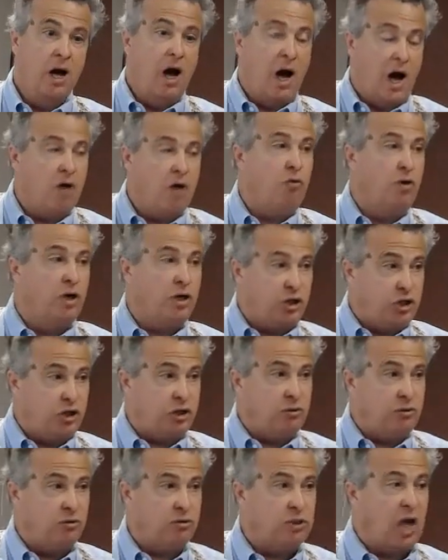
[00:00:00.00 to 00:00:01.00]
I want to
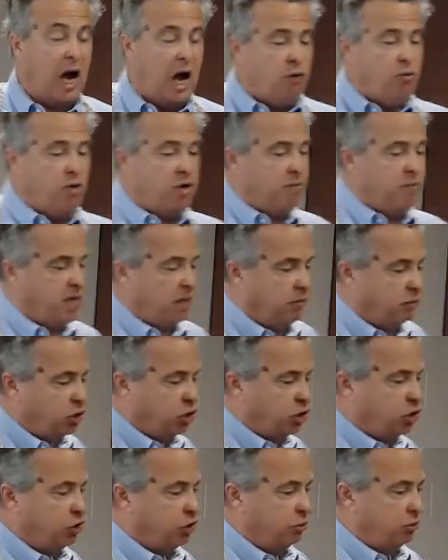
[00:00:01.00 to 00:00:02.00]
choose. I want to be able
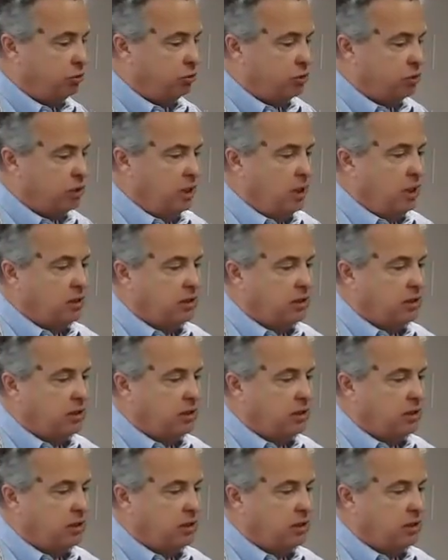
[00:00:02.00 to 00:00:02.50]
to choose